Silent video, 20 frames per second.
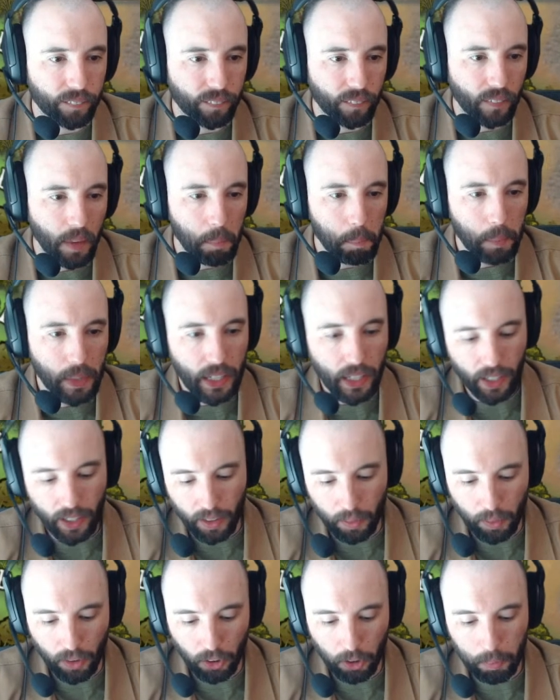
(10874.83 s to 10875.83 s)

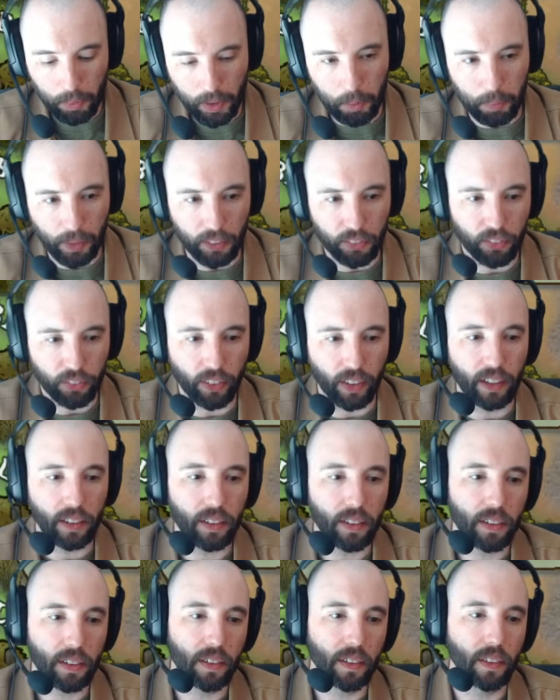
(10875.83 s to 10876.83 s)
Mia, welcome in, my
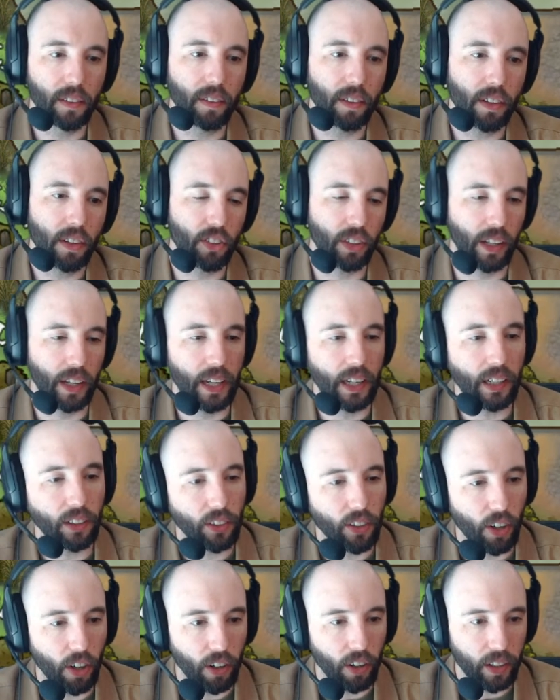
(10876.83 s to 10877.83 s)
friend. We're using
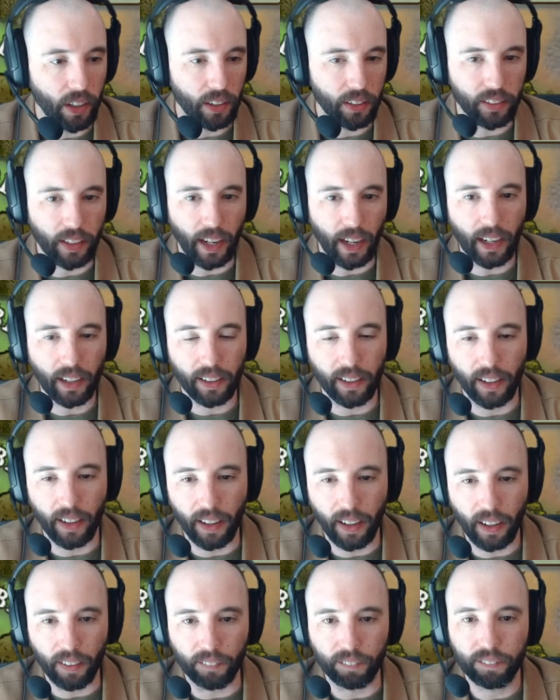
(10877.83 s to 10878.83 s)

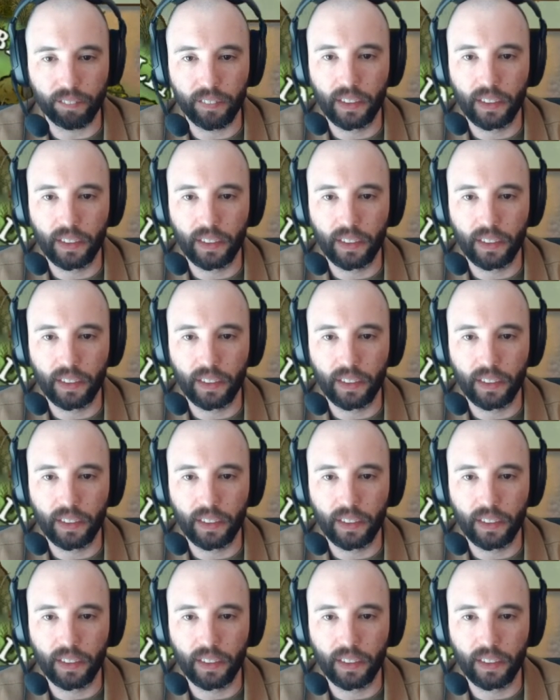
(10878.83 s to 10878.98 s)
incarnate.com.